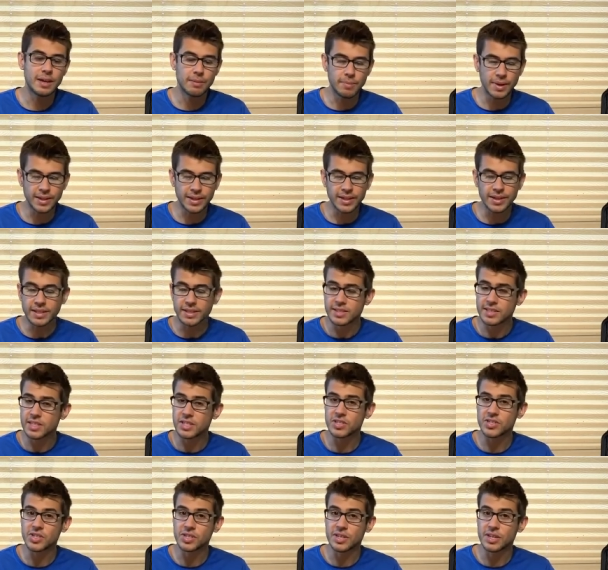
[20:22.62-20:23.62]
in making a
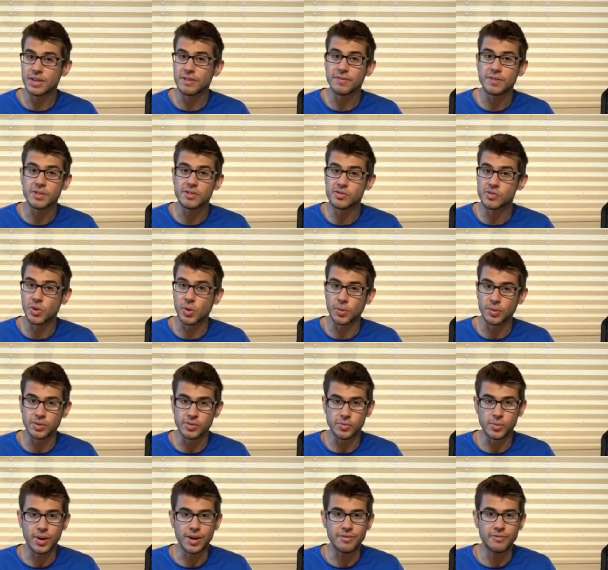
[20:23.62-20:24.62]
decision if this drone
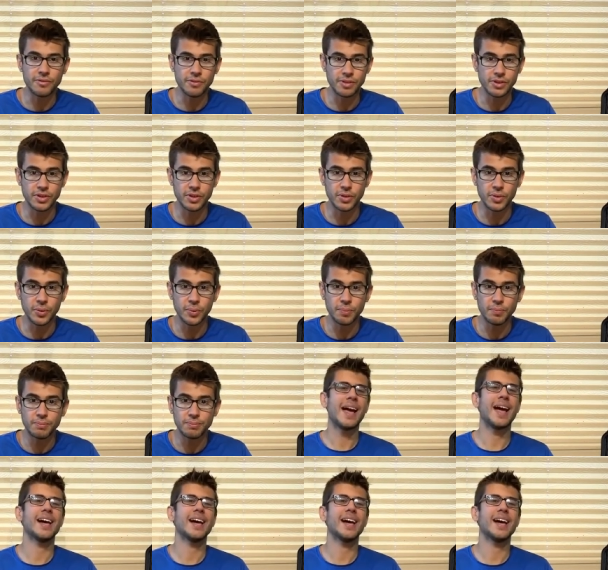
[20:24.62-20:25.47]
is right for you.